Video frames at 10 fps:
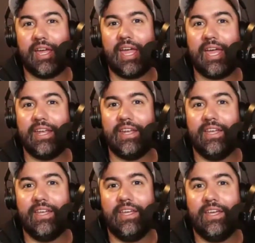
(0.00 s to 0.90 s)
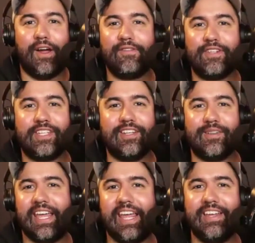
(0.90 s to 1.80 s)
And I've just seen
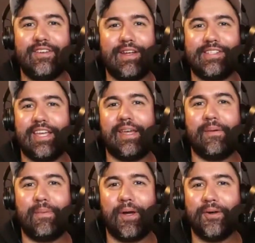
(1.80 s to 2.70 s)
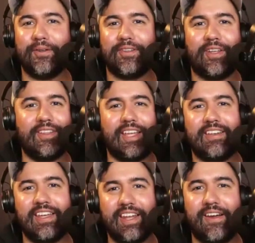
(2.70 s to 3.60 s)
some interesting posts on
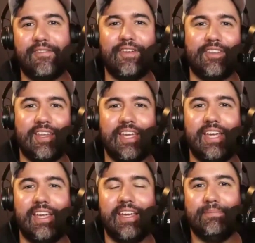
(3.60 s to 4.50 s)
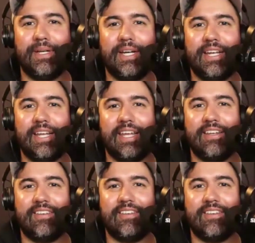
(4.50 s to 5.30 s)
LinkedIn, obviously, but it